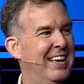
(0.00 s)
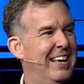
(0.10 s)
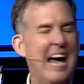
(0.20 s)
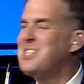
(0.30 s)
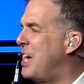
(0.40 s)

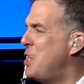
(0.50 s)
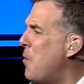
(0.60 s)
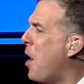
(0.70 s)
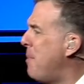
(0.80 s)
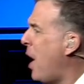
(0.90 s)
I said, you
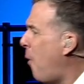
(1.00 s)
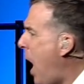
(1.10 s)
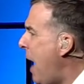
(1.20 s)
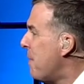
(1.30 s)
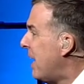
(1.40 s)
want to be a
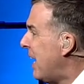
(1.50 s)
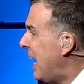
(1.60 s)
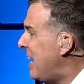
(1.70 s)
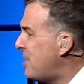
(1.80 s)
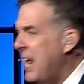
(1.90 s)
what?
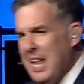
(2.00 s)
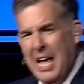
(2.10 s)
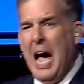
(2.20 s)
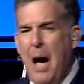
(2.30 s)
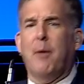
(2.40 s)
He said,
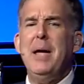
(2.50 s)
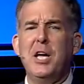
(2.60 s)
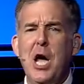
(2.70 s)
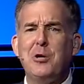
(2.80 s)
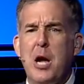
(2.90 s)
I want to
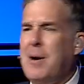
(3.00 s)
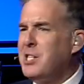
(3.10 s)
be a YouTuber.